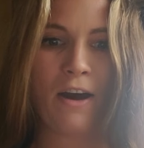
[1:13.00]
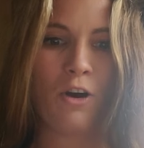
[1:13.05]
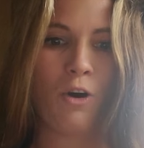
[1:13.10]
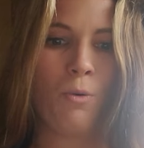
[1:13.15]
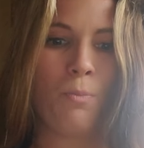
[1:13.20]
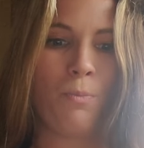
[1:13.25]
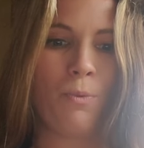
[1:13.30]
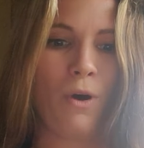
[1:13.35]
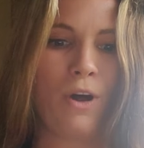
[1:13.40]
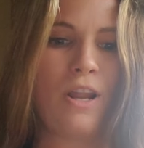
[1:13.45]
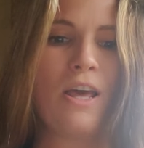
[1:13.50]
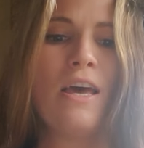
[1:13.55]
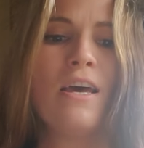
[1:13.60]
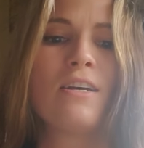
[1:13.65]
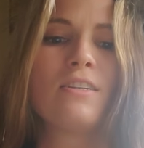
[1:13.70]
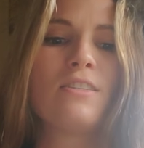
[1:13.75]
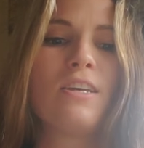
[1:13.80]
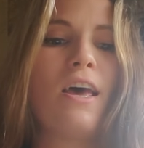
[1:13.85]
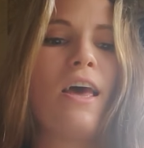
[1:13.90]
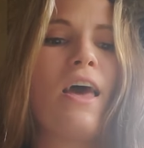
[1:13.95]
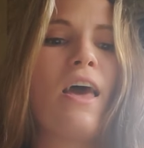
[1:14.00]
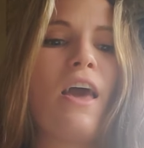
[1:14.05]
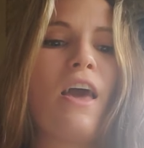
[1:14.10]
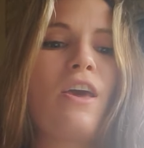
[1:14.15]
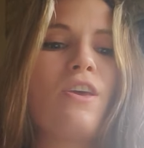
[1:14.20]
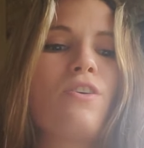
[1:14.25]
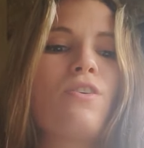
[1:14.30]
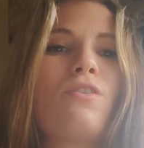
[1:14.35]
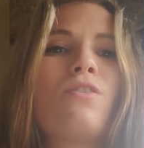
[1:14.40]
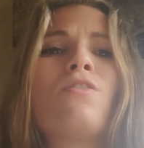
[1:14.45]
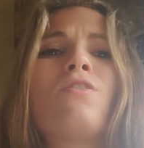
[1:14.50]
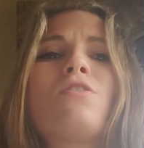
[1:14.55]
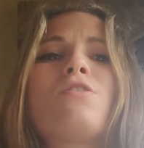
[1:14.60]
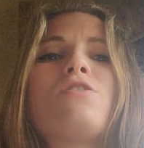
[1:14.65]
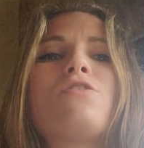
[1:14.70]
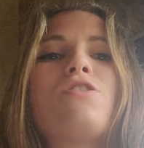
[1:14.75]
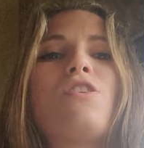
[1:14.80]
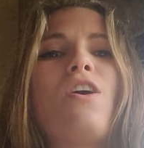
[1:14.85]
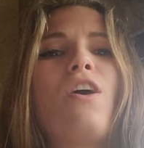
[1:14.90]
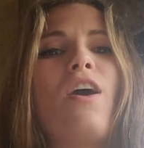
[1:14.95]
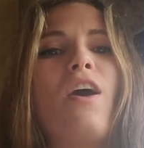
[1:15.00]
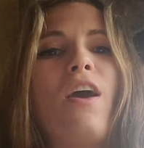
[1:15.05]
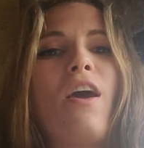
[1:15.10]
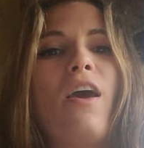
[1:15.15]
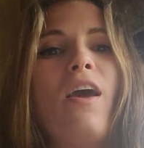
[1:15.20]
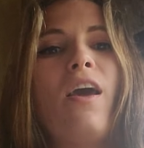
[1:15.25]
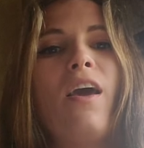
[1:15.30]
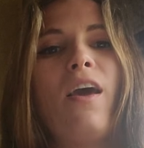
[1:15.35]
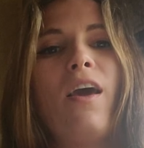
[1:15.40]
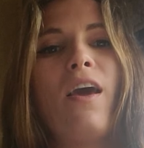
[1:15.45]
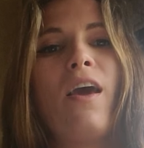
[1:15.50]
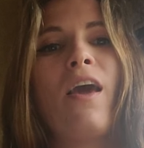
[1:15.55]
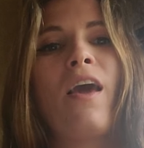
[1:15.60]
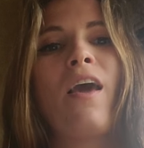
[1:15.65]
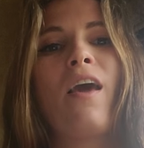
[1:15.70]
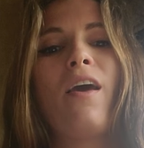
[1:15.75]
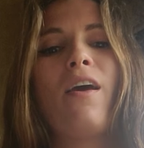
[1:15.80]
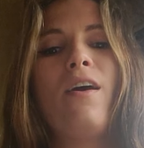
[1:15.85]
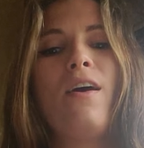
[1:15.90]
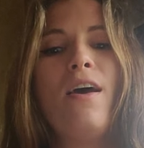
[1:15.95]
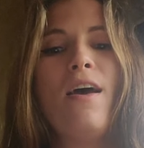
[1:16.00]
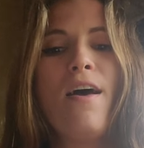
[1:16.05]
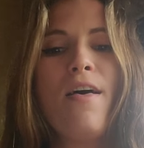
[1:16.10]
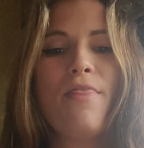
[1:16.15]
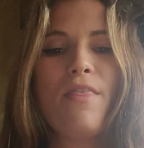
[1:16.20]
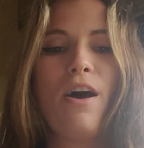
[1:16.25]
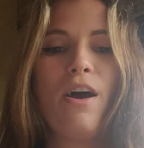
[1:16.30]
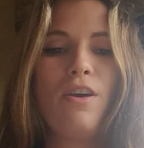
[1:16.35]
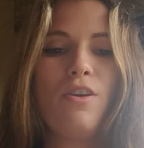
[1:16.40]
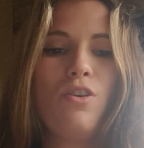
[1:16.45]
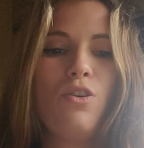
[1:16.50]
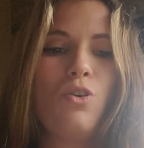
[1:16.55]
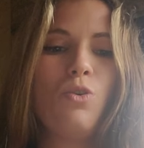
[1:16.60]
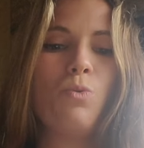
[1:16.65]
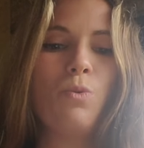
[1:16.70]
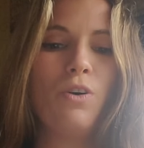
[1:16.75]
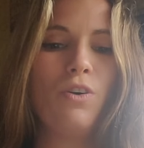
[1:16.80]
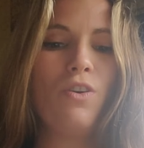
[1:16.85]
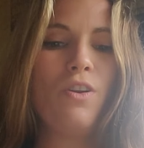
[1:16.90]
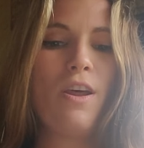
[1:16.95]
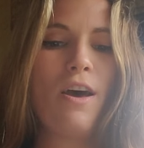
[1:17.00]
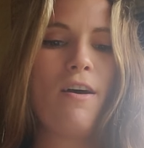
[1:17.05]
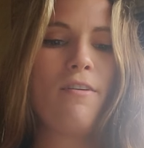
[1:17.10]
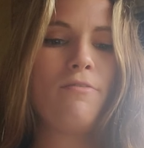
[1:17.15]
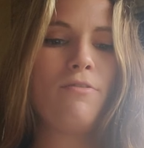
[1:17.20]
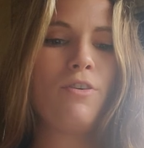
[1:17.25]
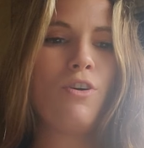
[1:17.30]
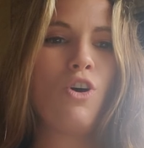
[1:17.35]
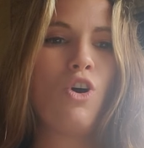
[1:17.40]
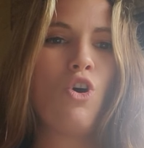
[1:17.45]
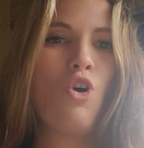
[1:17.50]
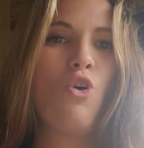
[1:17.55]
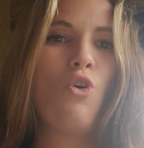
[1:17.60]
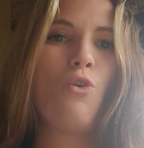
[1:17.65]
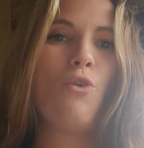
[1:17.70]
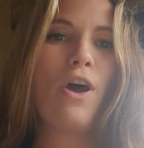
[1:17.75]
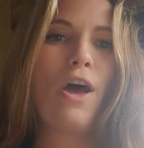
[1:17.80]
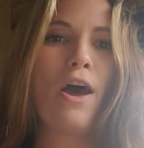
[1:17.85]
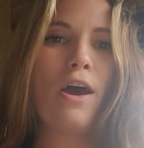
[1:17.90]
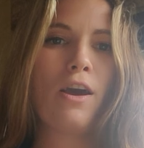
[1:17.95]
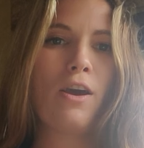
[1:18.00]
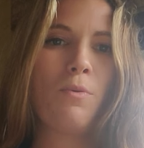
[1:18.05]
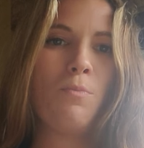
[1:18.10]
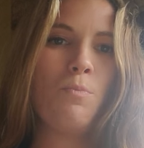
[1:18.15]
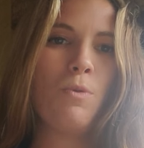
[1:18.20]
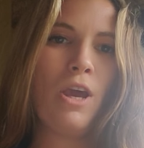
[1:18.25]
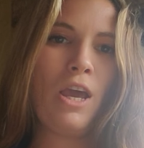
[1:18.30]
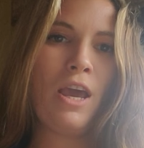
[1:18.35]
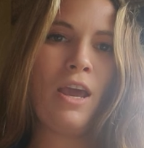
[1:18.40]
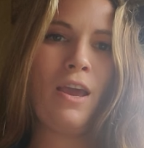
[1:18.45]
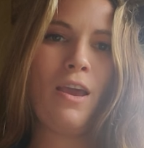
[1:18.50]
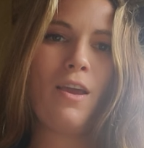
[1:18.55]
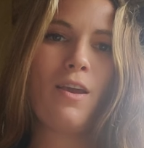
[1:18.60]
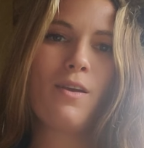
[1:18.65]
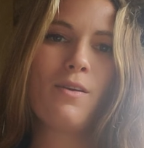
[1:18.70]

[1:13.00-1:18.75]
hope one day you'll see that you will never wreck me.